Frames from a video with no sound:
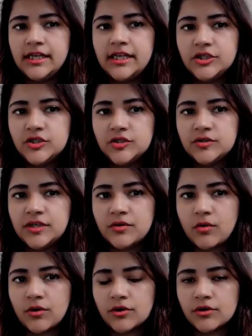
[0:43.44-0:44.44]
issued an
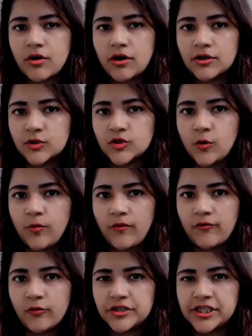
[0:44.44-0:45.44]
order on October
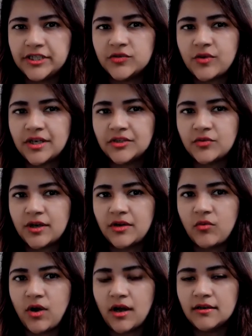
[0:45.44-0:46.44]
14,
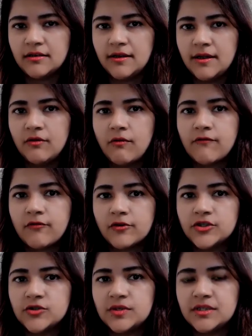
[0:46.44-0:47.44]
2021, referred
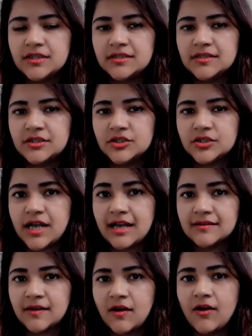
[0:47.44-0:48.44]
to in the decision as
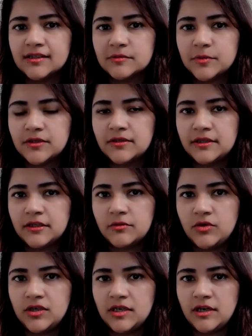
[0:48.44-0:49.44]
the Hospital and
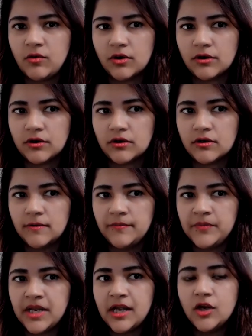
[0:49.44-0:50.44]
Community Order,
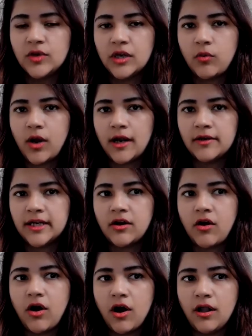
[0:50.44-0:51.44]
requiring
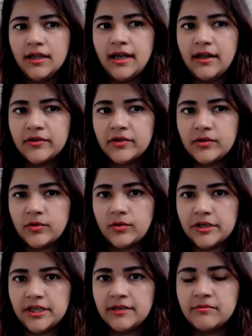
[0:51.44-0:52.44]
all health
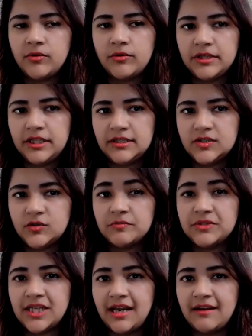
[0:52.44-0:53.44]
authority employees to
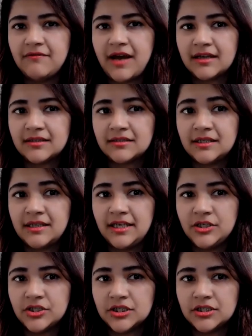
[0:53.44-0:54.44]
obtain
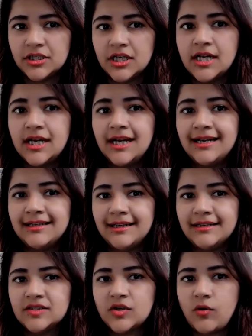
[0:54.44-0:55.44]
vaccination
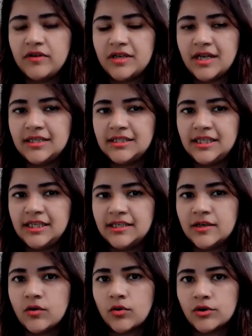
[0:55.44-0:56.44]
against COVID-19
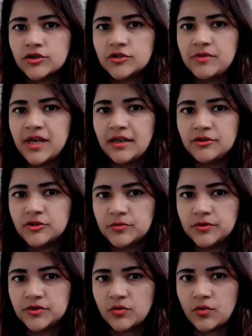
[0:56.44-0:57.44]
in order to be
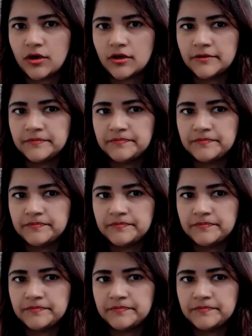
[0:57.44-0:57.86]
eligible to work.